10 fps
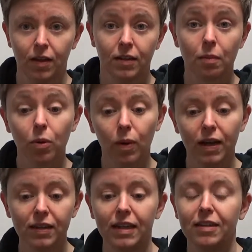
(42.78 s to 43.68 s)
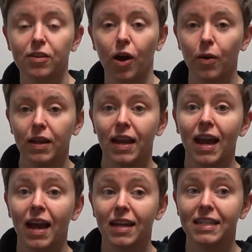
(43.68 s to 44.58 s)
Number one is going
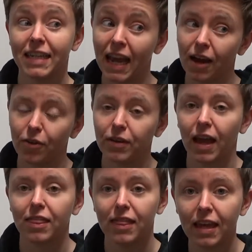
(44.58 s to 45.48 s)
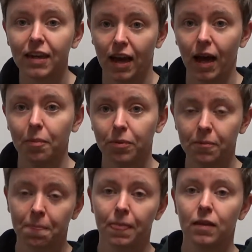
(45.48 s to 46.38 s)
down and then up.
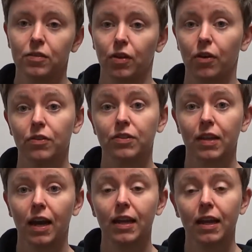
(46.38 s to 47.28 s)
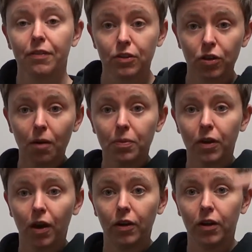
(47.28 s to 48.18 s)
So starting at the top
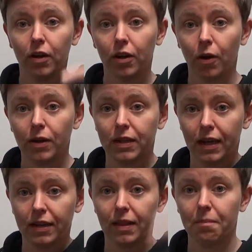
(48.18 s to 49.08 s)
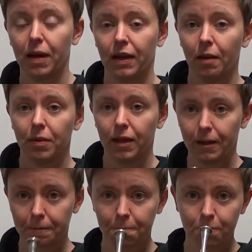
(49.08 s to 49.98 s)
note, going down and then back up
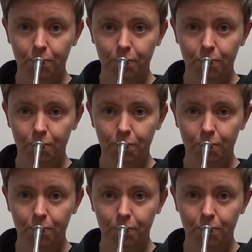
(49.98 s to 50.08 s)
again.